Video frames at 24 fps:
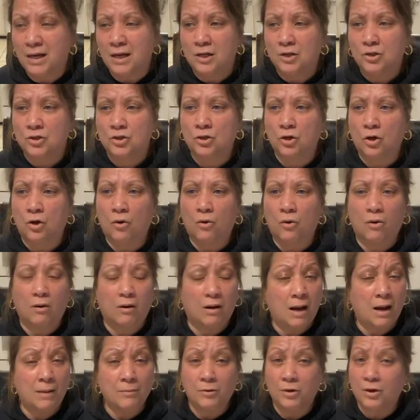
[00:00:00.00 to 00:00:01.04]
So
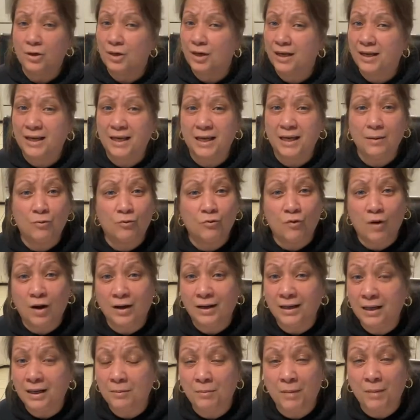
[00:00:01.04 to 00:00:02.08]
I'm going to keep
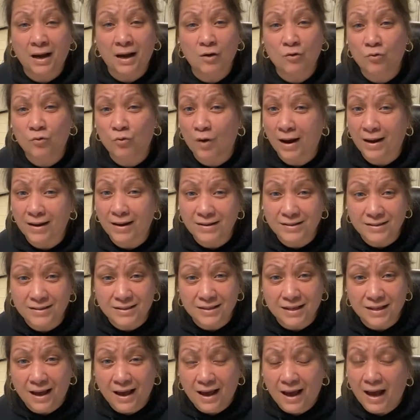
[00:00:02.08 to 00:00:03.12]
running my race.
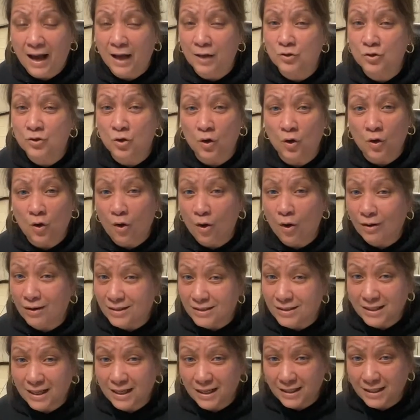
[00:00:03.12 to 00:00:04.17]
And so long
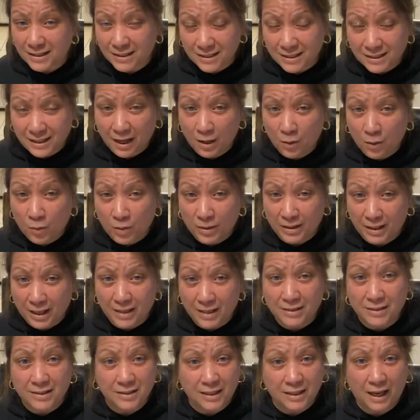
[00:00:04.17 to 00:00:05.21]
as I stay with that
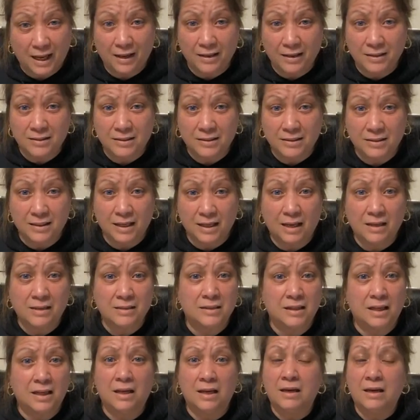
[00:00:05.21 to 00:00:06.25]
stance,
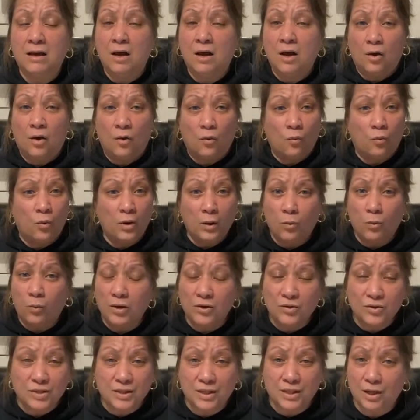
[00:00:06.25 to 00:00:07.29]
Stacy, we will
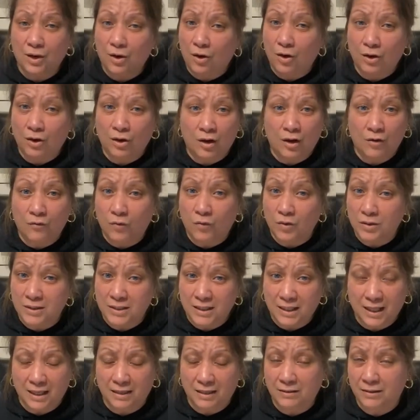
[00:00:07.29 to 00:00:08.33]
see our loved ones
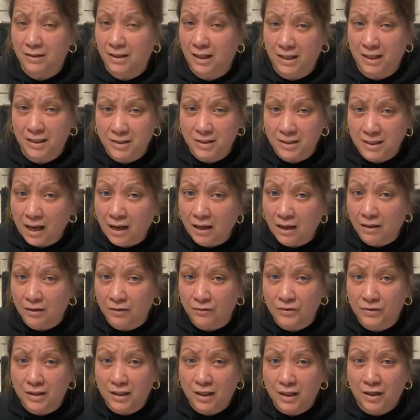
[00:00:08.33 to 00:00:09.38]
again that are
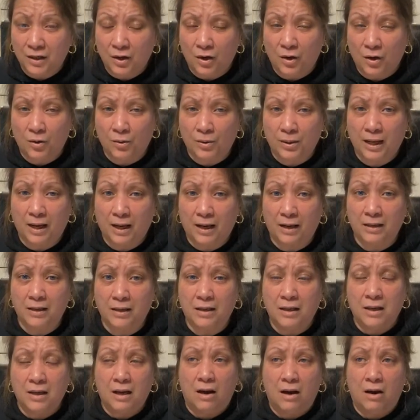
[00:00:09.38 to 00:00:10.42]
saved. Okay,
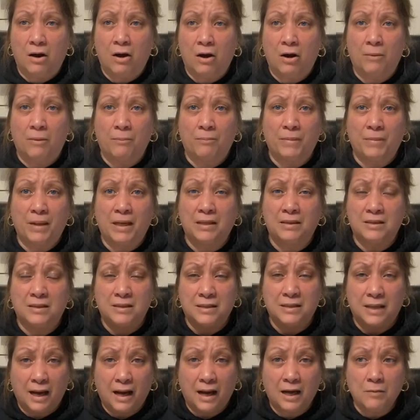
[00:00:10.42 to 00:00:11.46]
it's
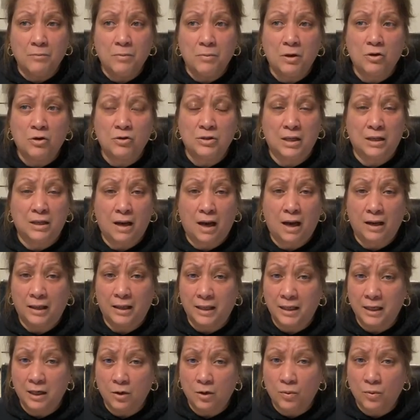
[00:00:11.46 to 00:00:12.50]
sad because they're not
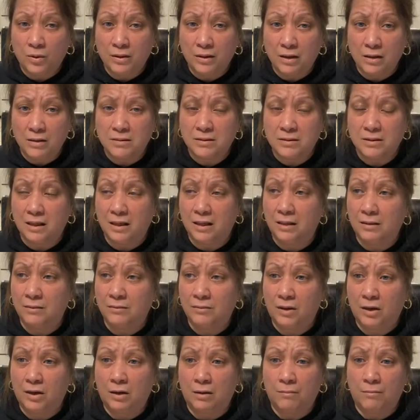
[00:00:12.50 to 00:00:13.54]
here with us, and
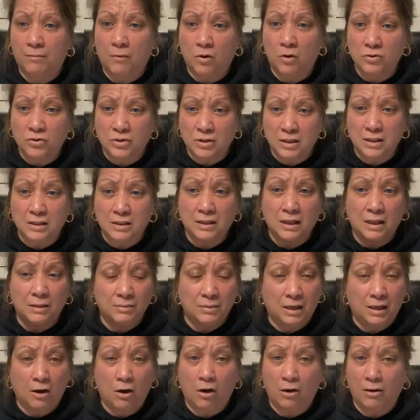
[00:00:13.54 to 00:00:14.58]
most of the time
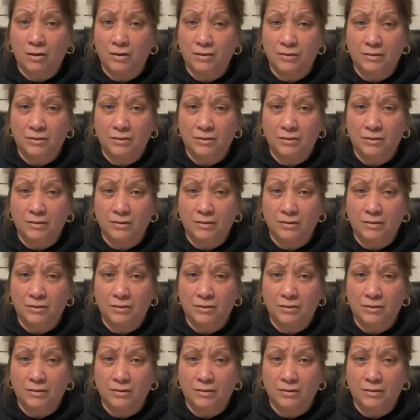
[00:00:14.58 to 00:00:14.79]
they're